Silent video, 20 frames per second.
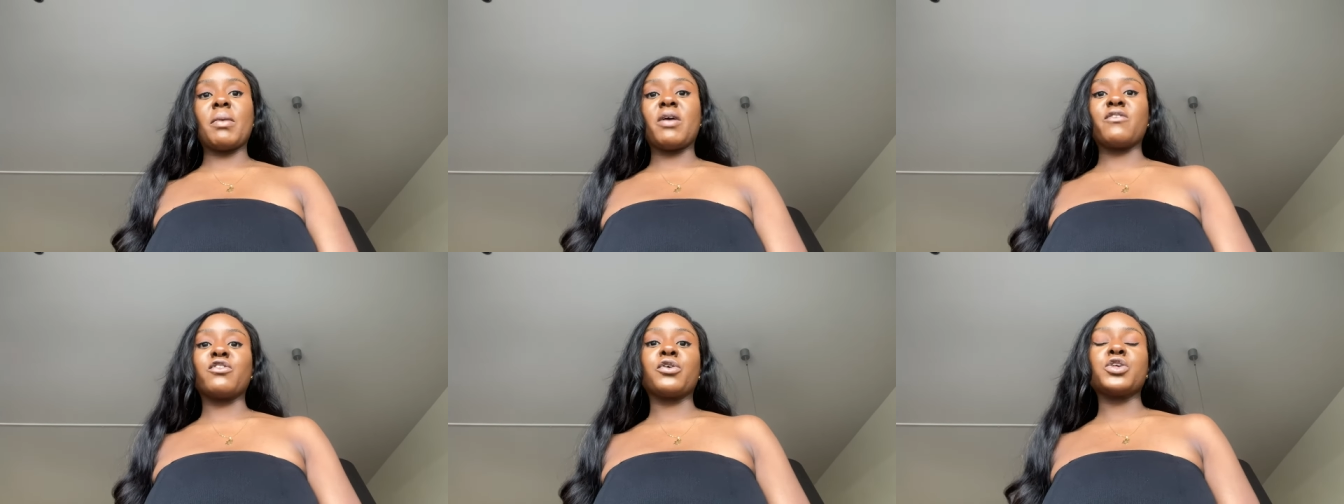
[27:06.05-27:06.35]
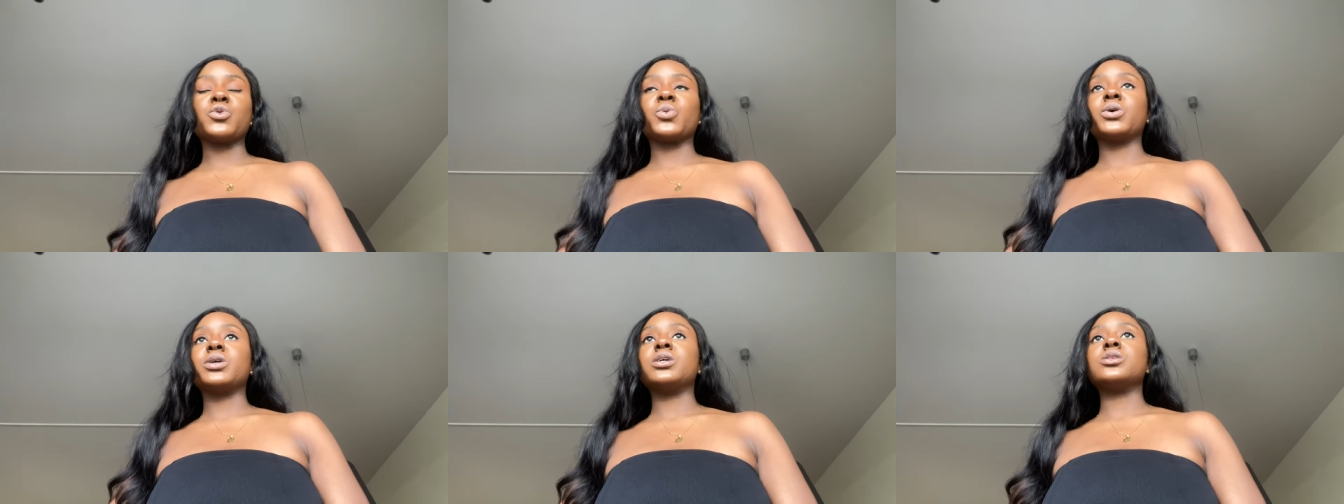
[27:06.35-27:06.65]
I've
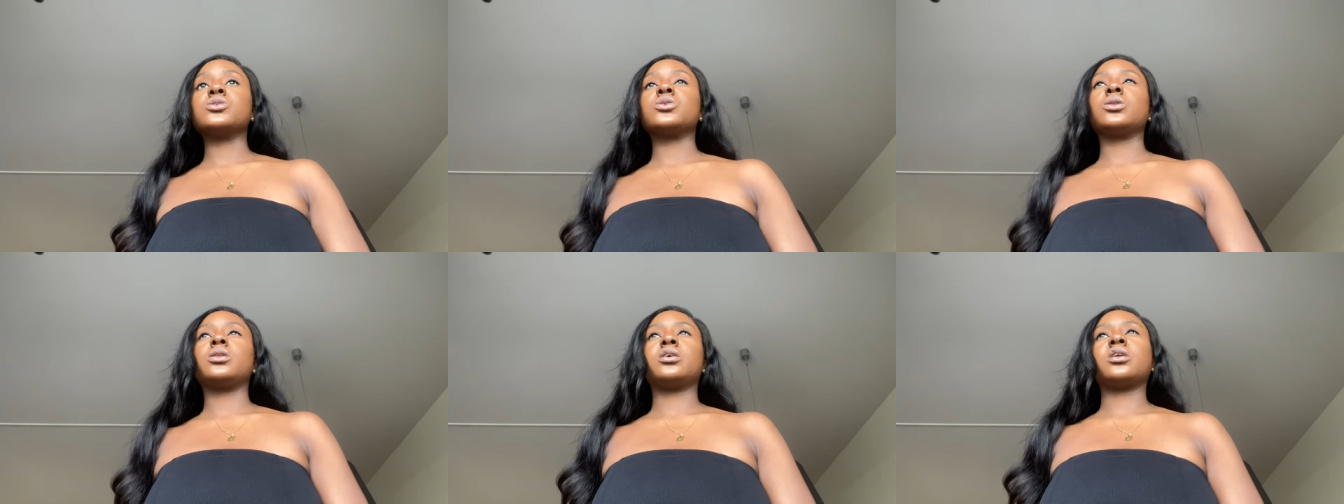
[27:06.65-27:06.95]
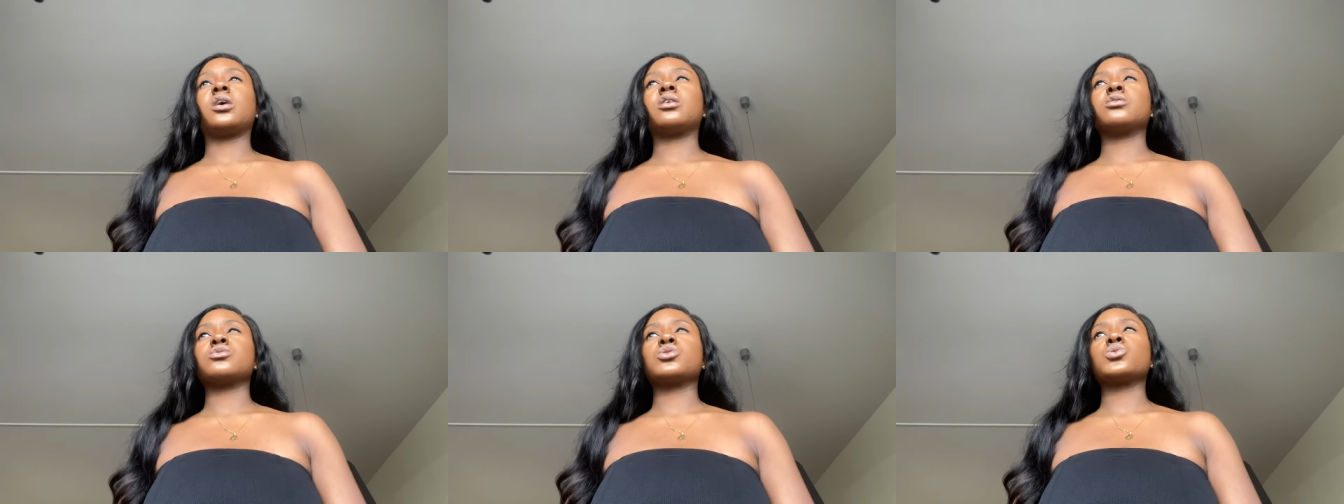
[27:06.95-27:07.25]
always wanted to
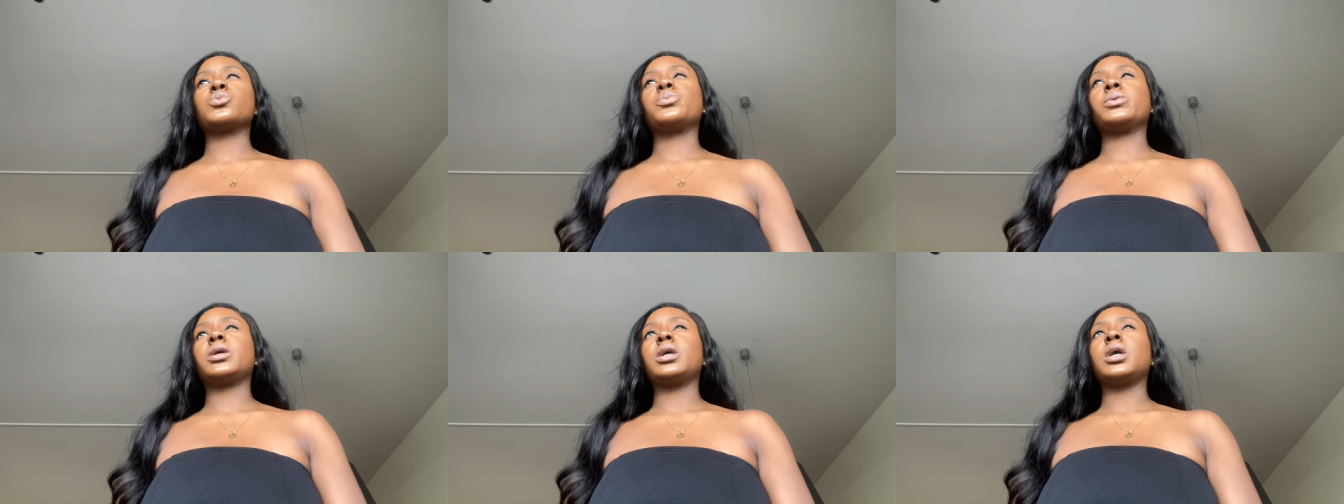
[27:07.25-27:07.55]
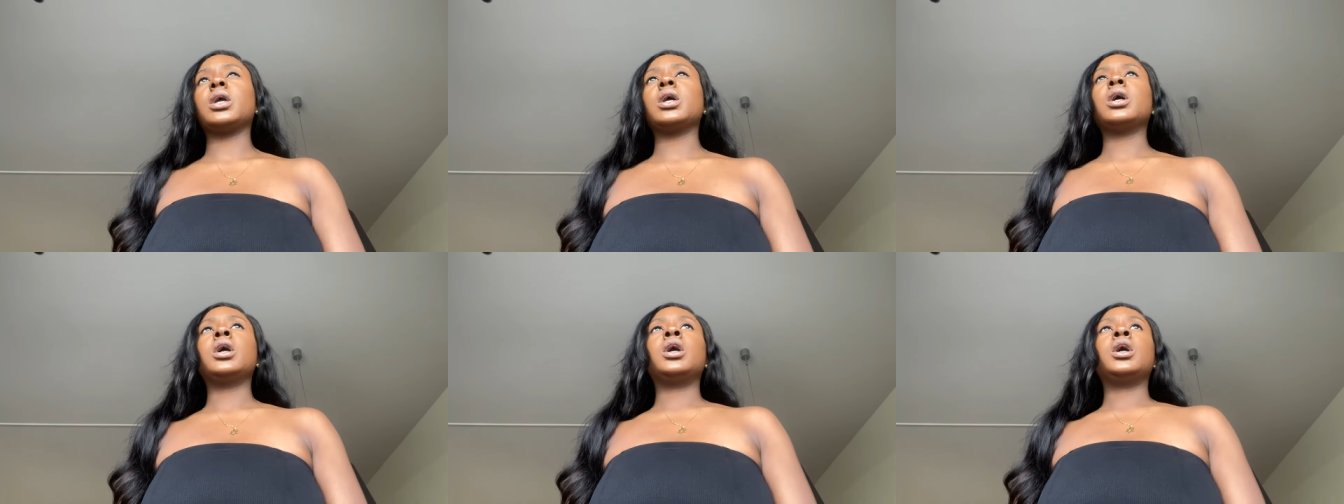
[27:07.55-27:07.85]
learn how to
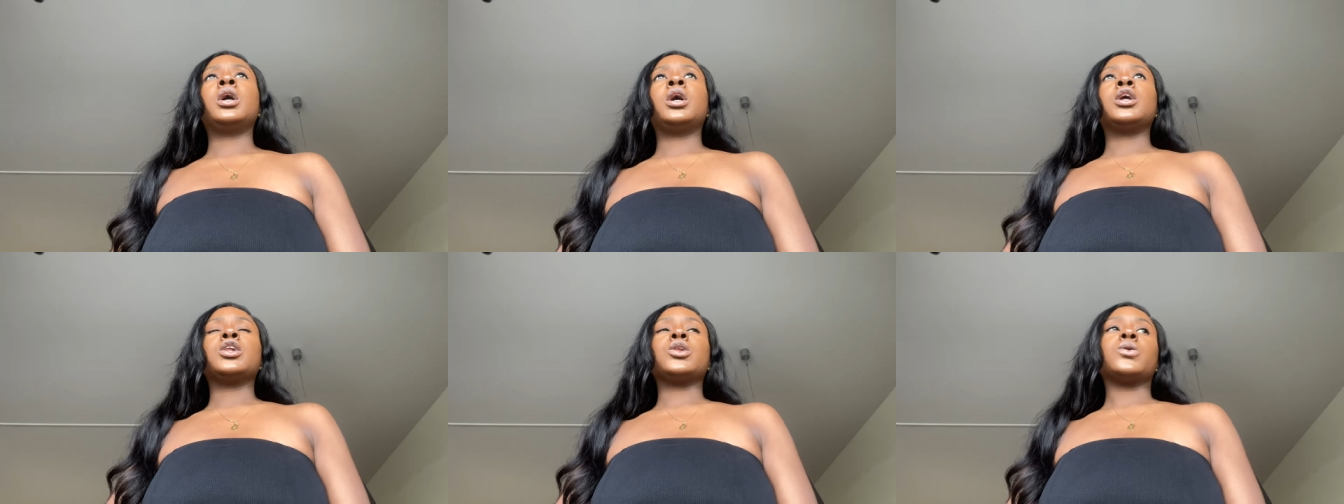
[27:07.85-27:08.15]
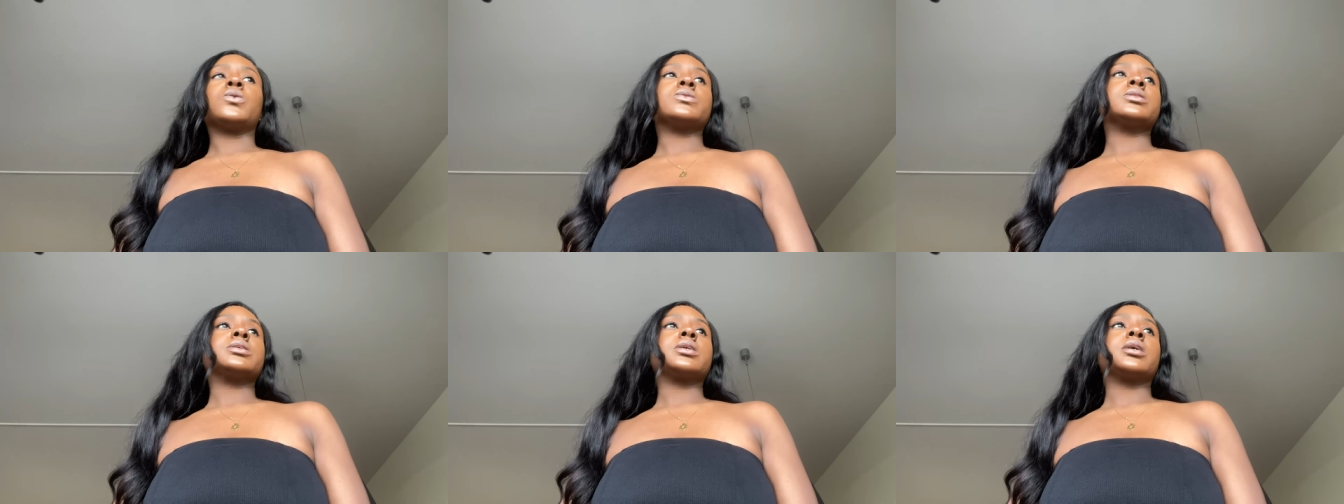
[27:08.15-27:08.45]
play
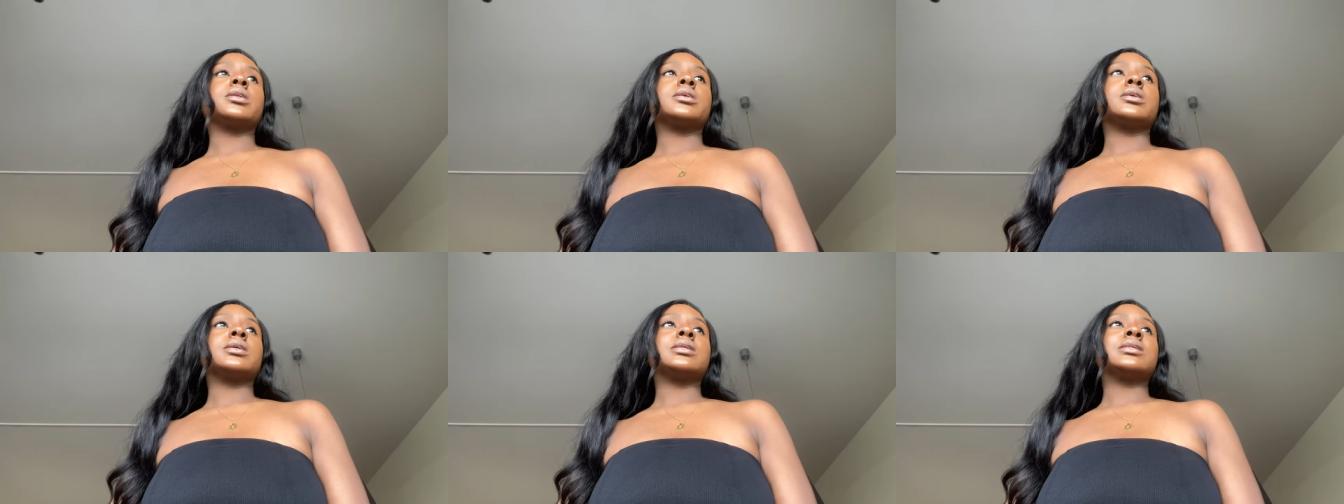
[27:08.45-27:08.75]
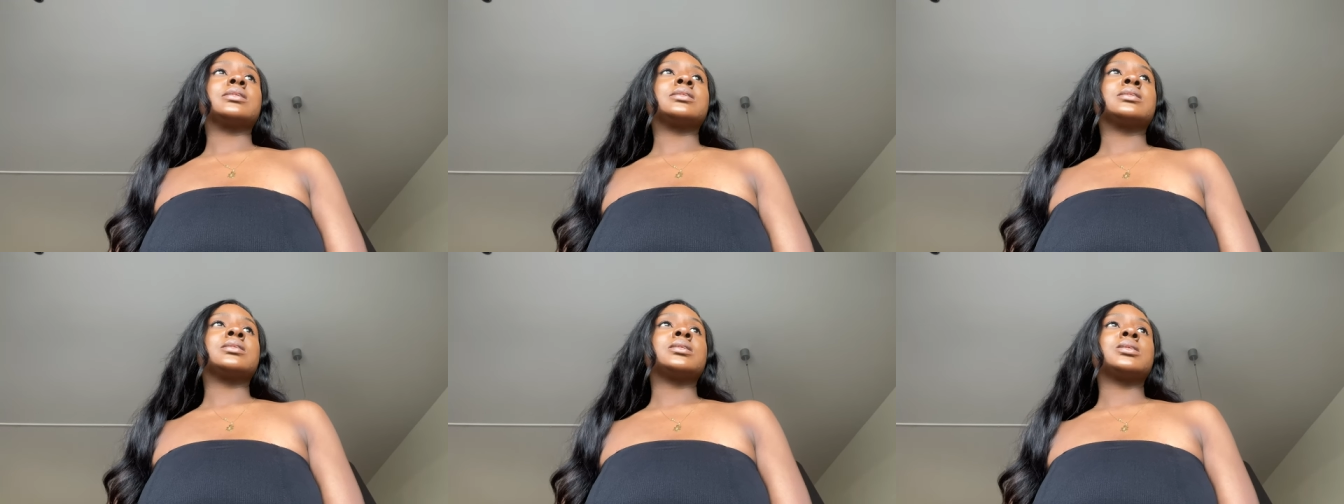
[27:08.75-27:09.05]
lawn
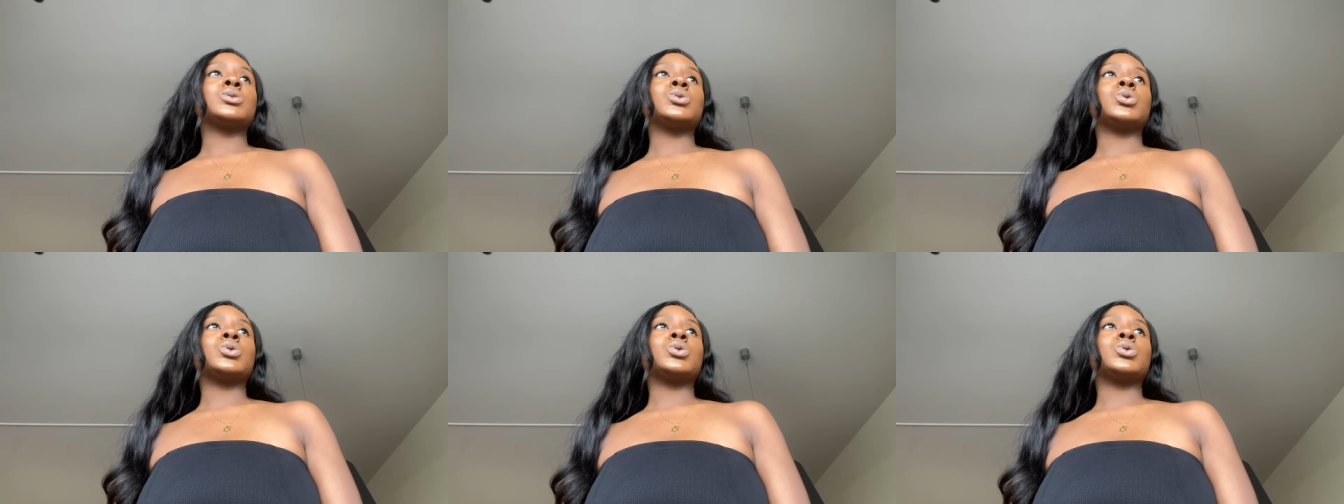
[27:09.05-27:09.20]
tennis.